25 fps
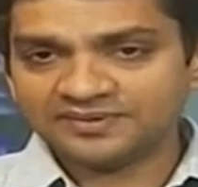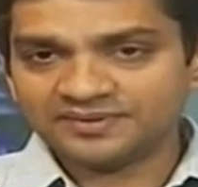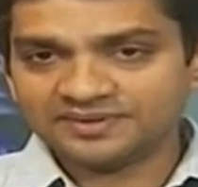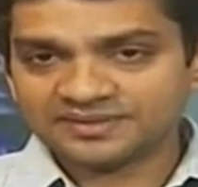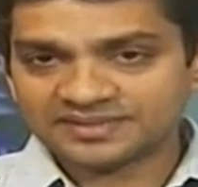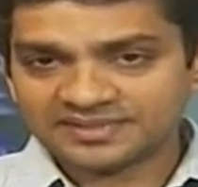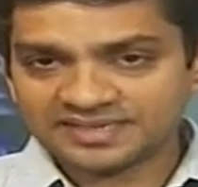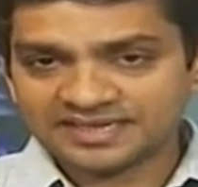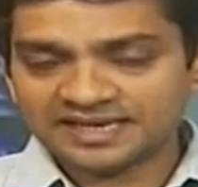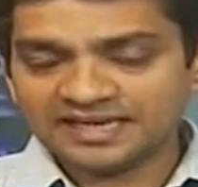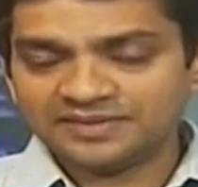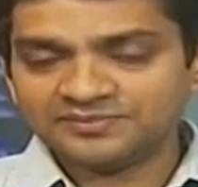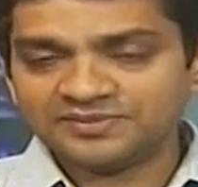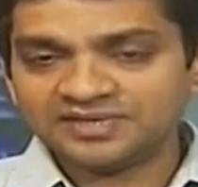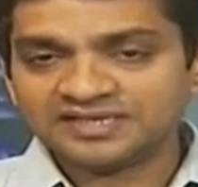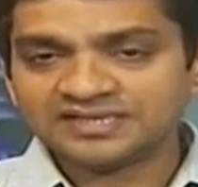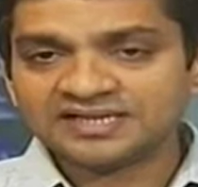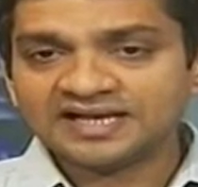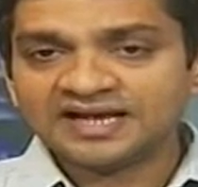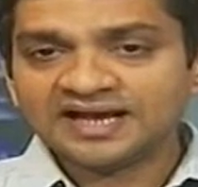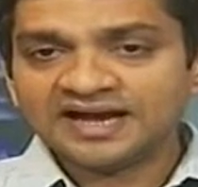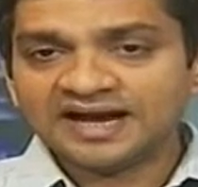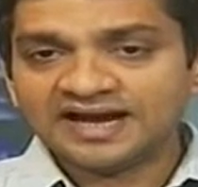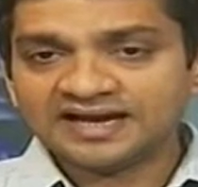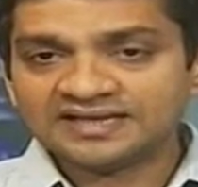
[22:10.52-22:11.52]
climate,
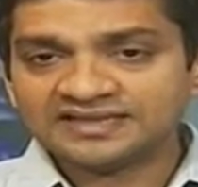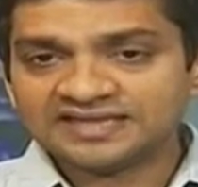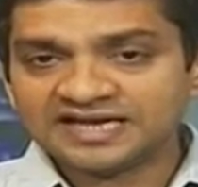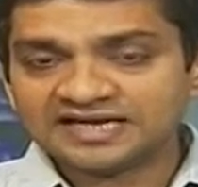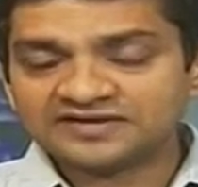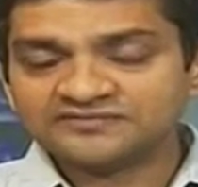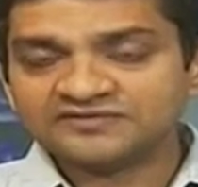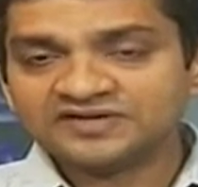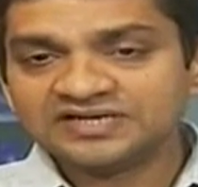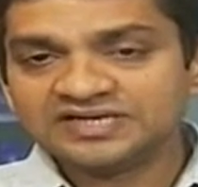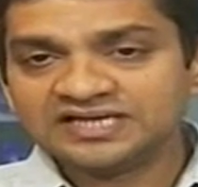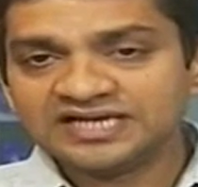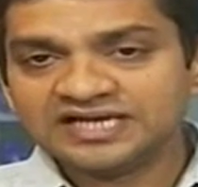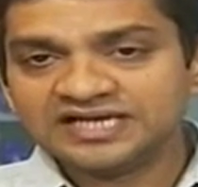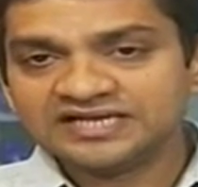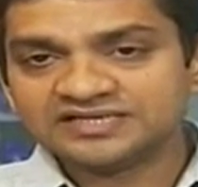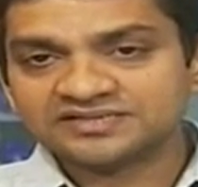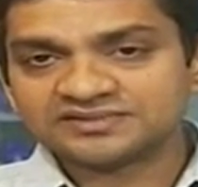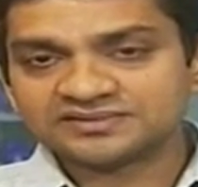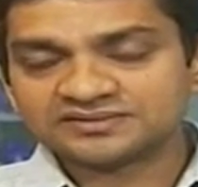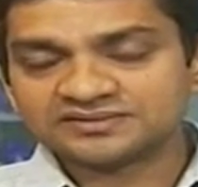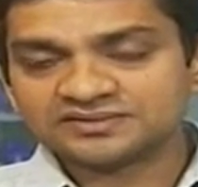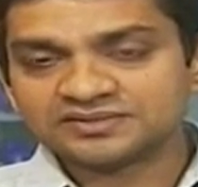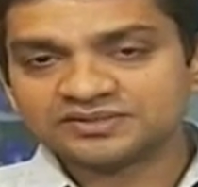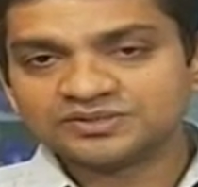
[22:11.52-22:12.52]
and that will
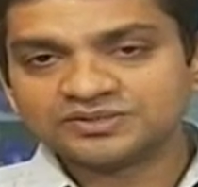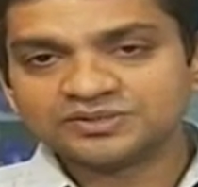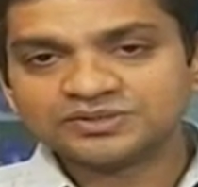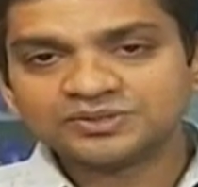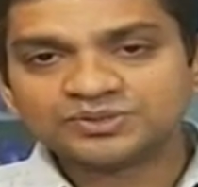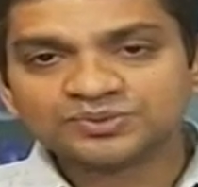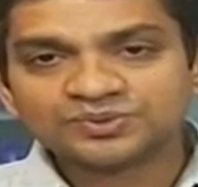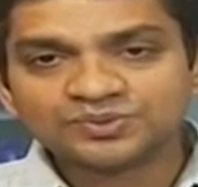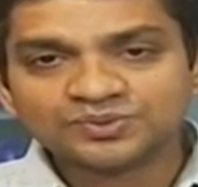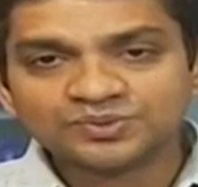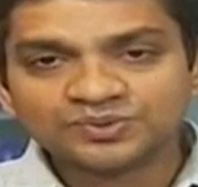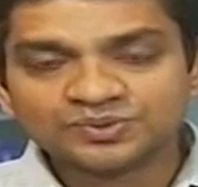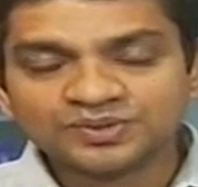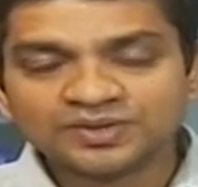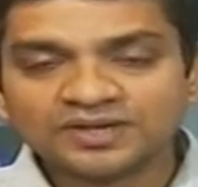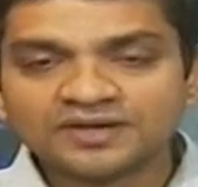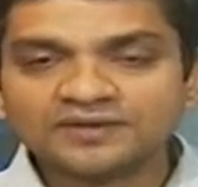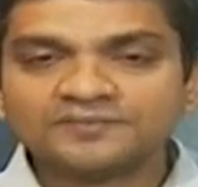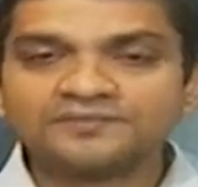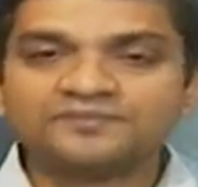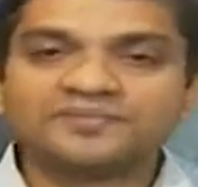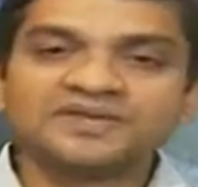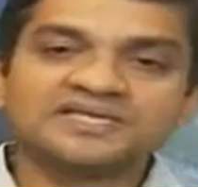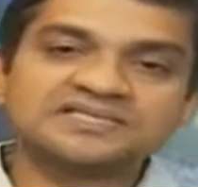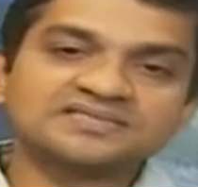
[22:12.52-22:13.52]
lead to
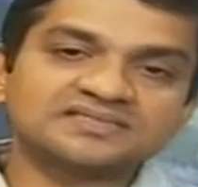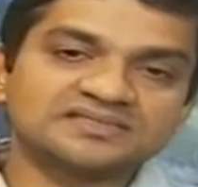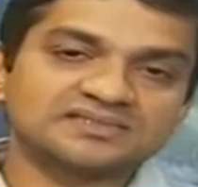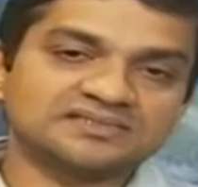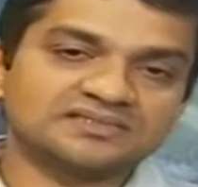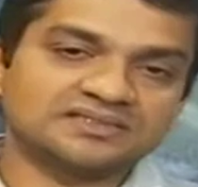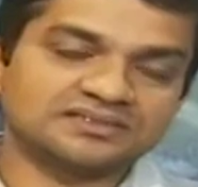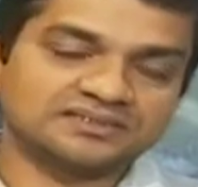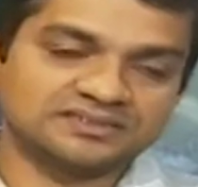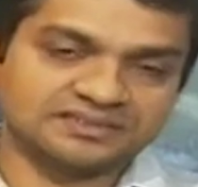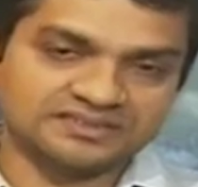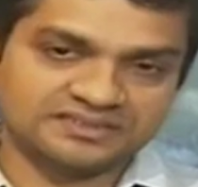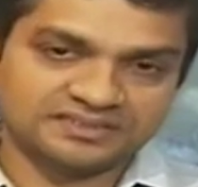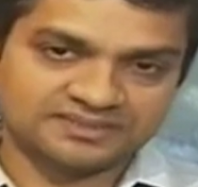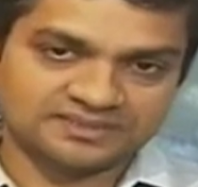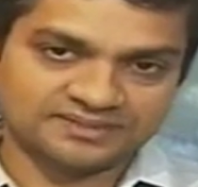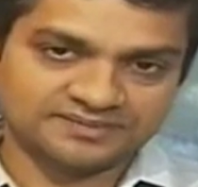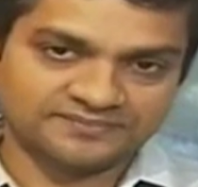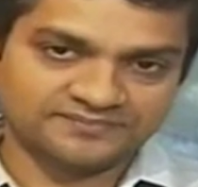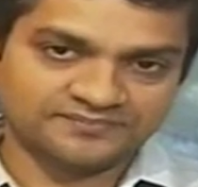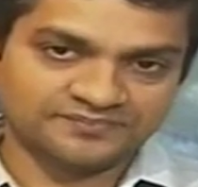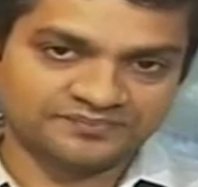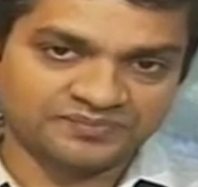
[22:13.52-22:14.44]
pest resurgence,